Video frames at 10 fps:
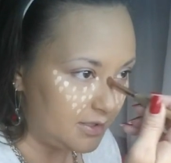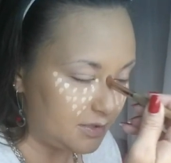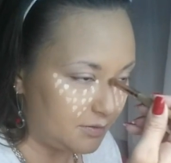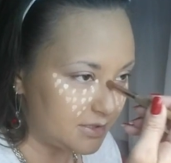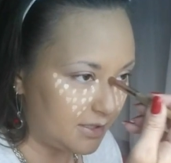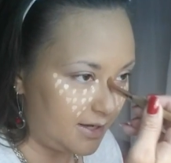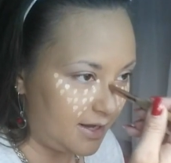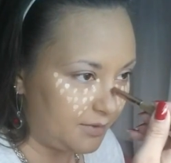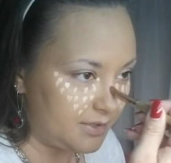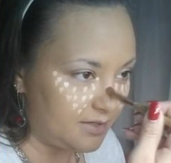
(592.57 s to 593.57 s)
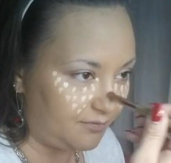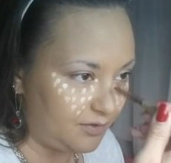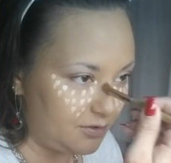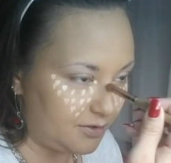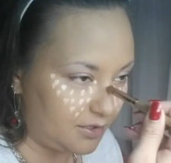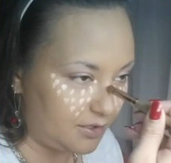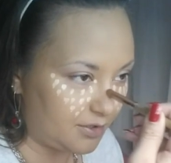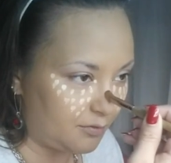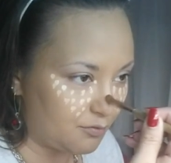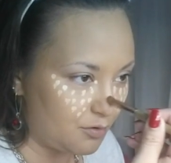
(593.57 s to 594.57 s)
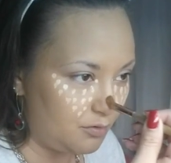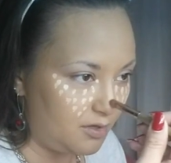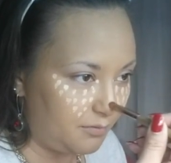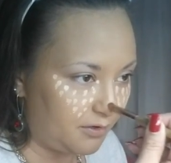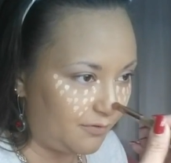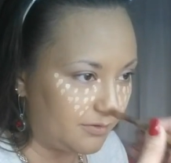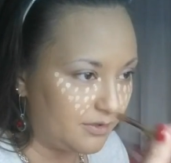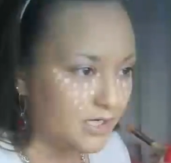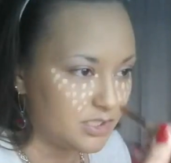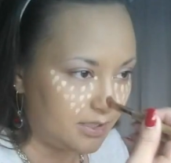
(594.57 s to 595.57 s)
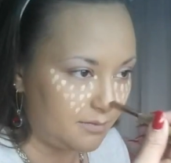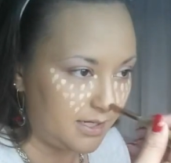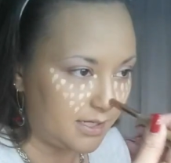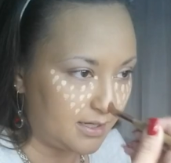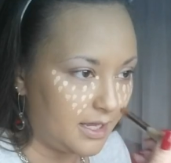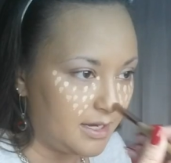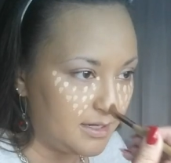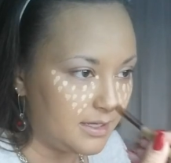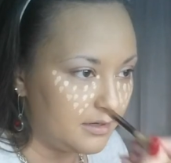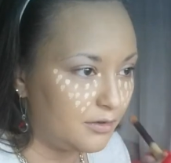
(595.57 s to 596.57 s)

So what's going to happen is if you do that, you're going to roll up your foundation and make it cakey.